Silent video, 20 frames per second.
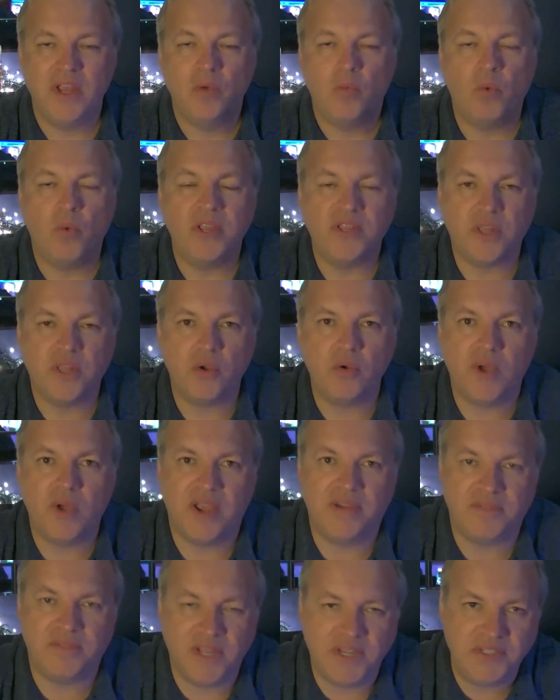We do
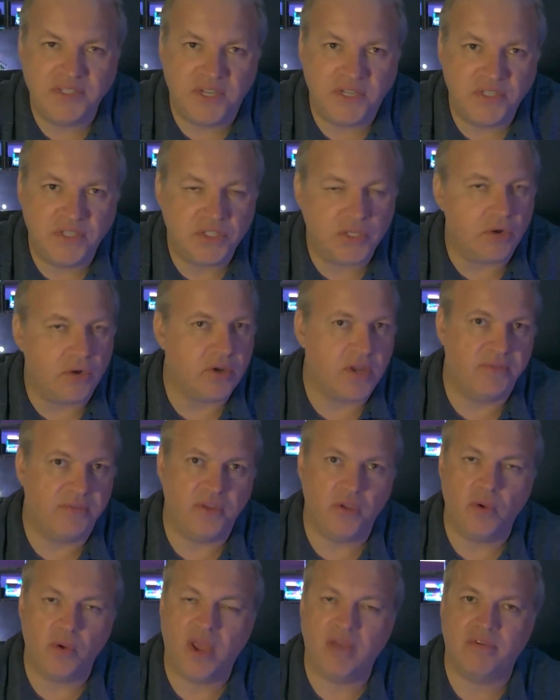have these in stock
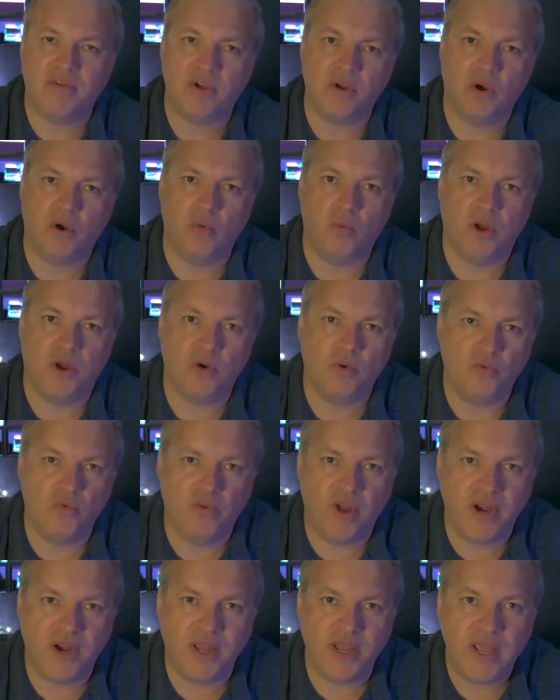if you haven't got one
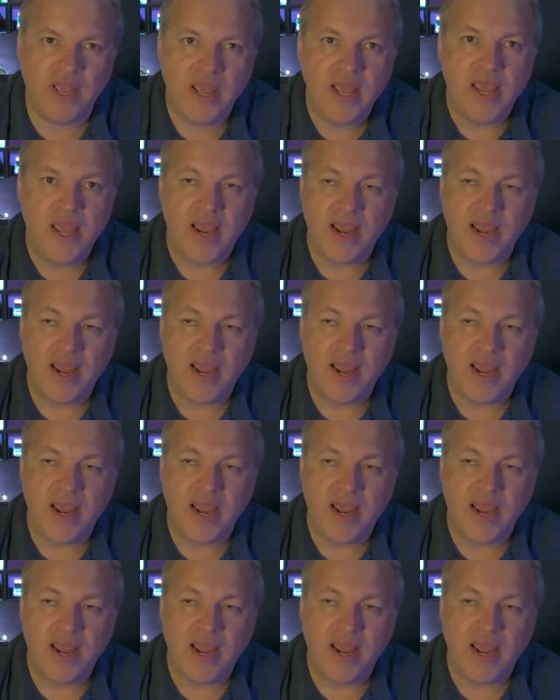already.